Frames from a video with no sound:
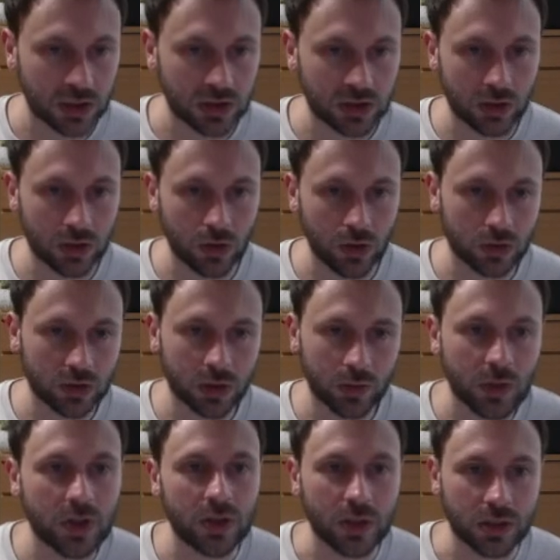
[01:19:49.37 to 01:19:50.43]
the colors. I
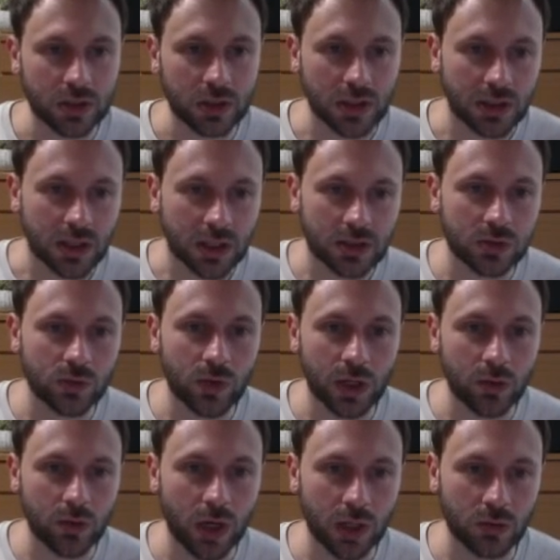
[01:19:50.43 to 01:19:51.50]
mean, and that's
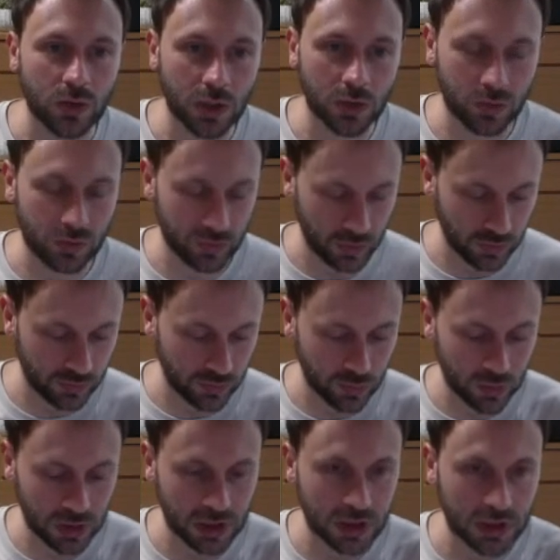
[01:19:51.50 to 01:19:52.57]
one way of
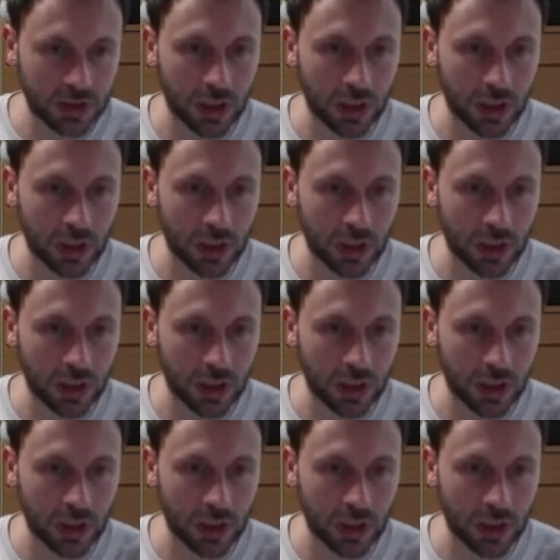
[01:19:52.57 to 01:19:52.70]
doing it.